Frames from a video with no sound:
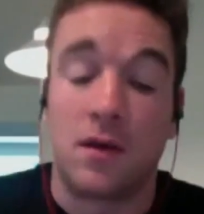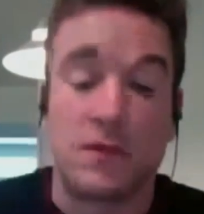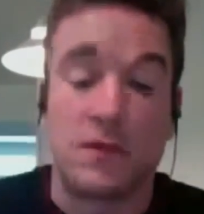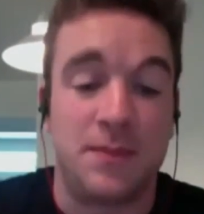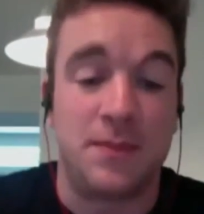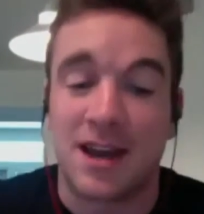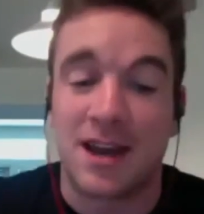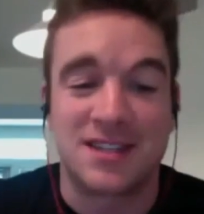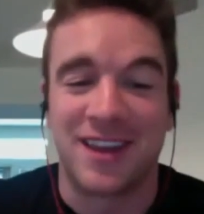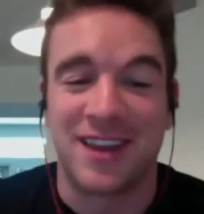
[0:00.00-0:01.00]
No, to be
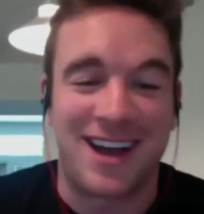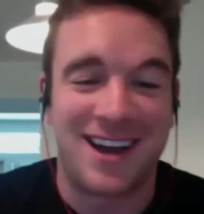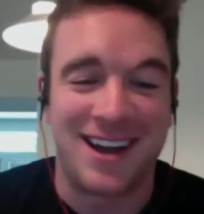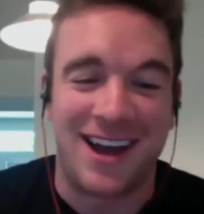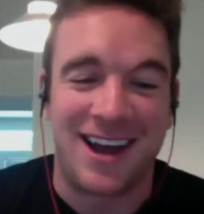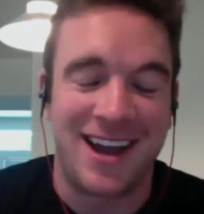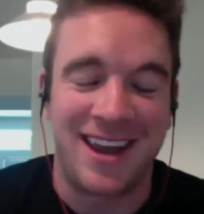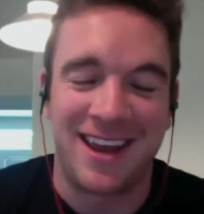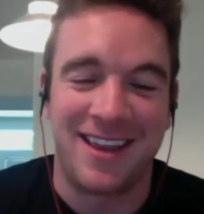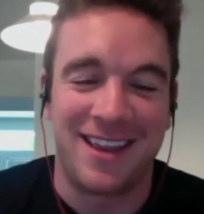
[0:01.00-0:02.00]
honest, early on, I
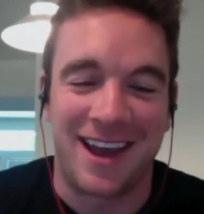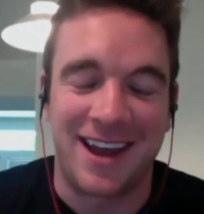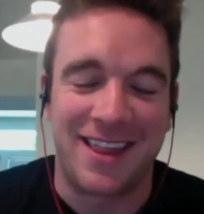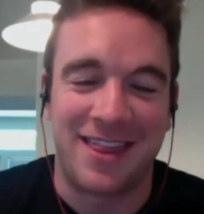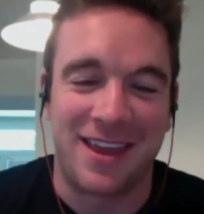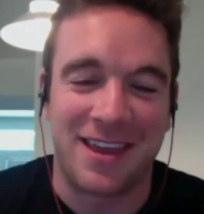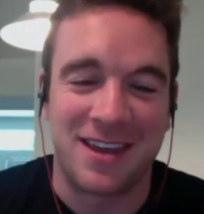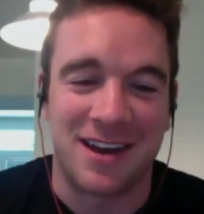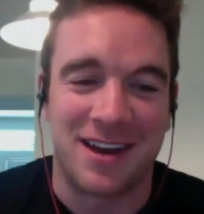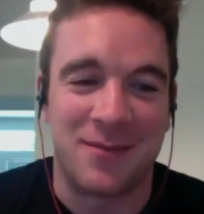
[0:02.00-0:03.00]
didn't
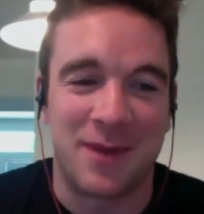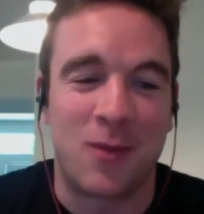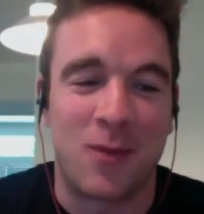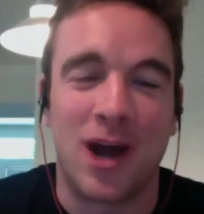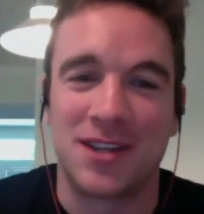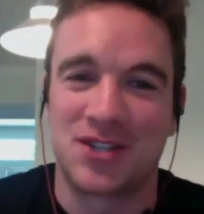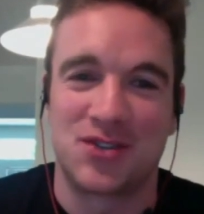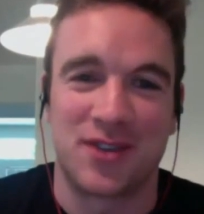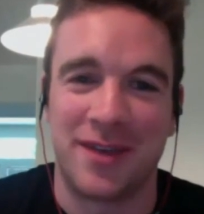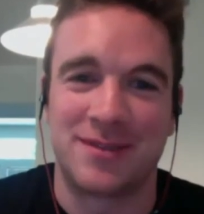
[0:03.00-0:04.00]
think in my
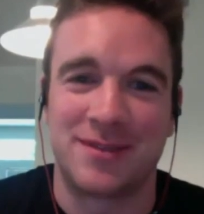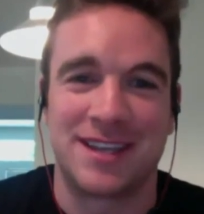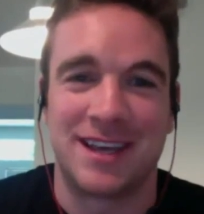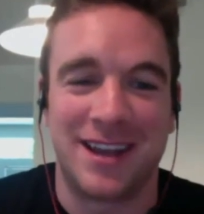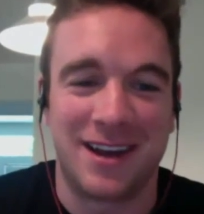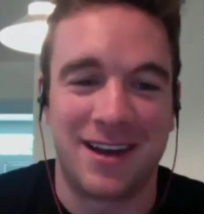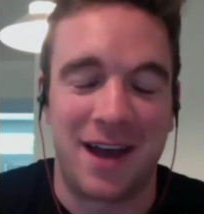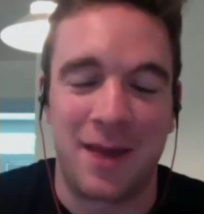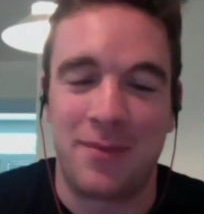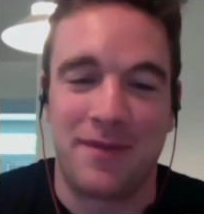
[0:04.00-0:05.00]
wildest dreams that
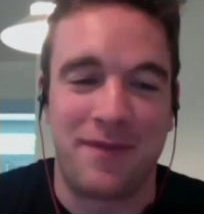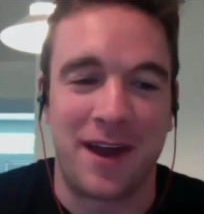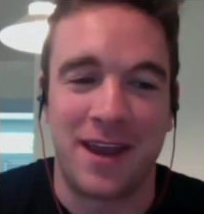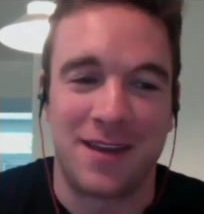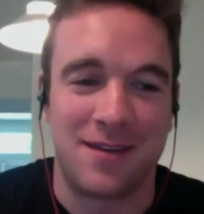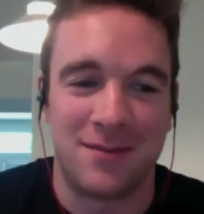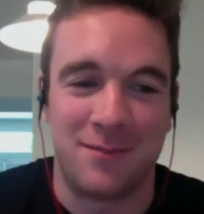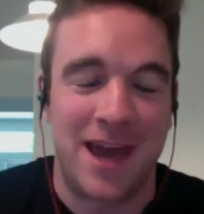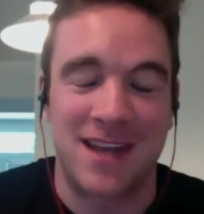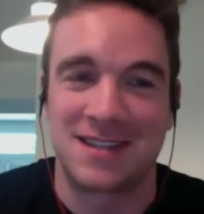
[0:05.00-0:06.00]
I'd be fighting in
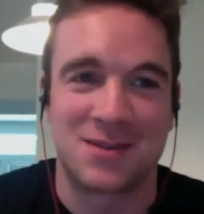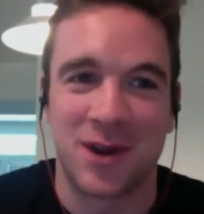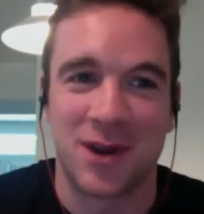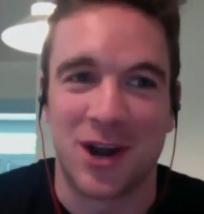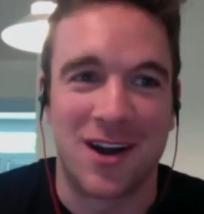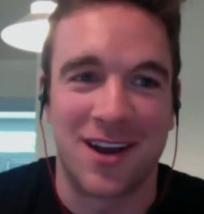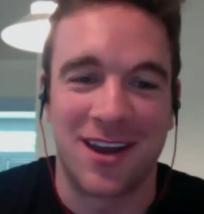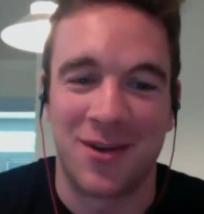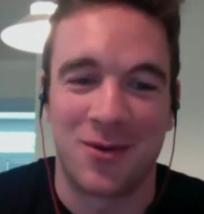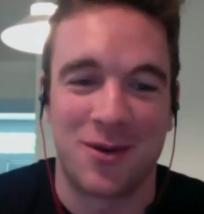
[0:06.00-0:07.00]
Madison Square
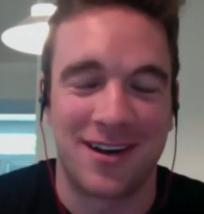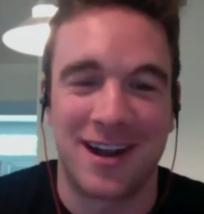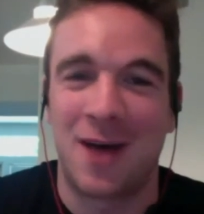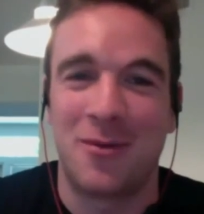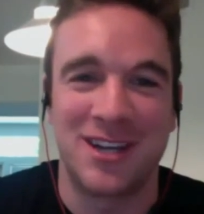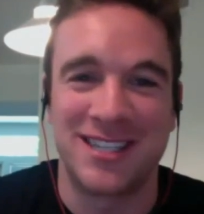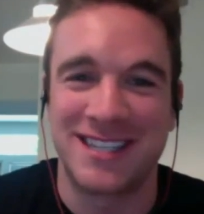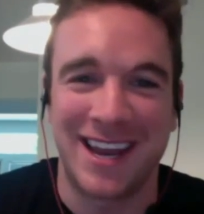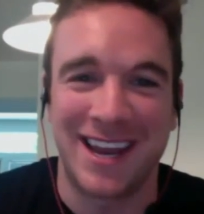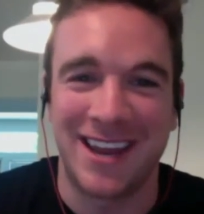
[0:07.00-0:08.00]
Garden or Cowboy
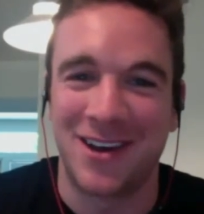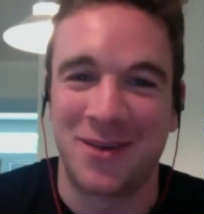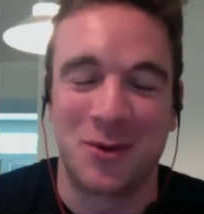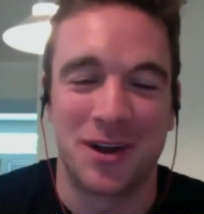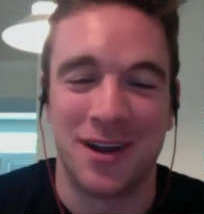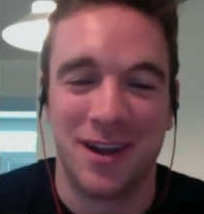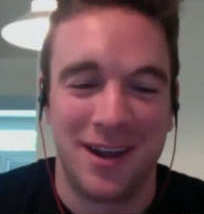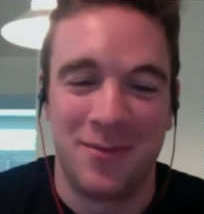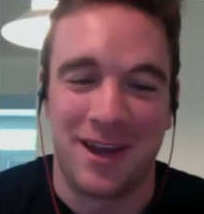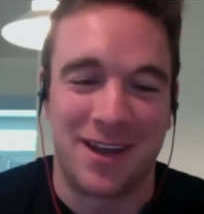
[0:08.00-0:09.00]
Stadium or
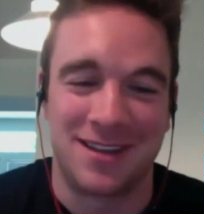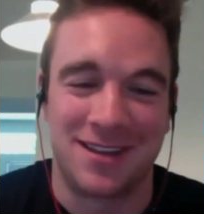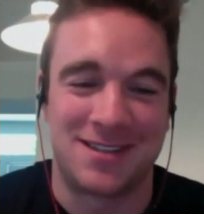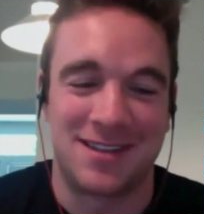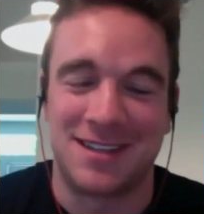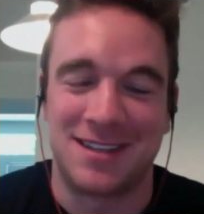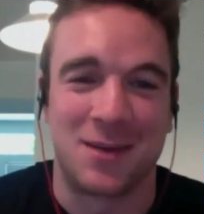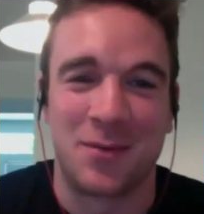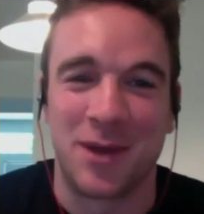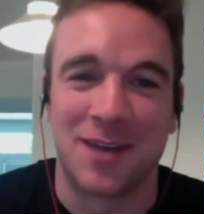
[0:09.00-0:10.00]
be on these
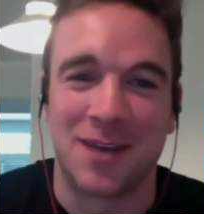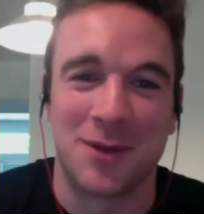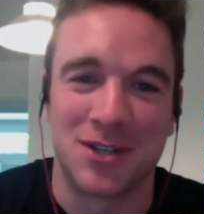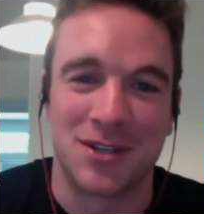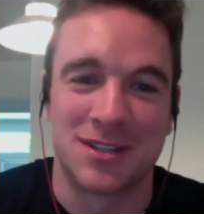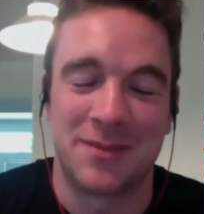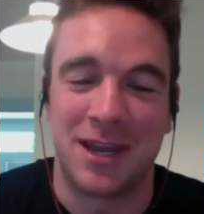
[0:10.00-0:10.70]
Subway commercials.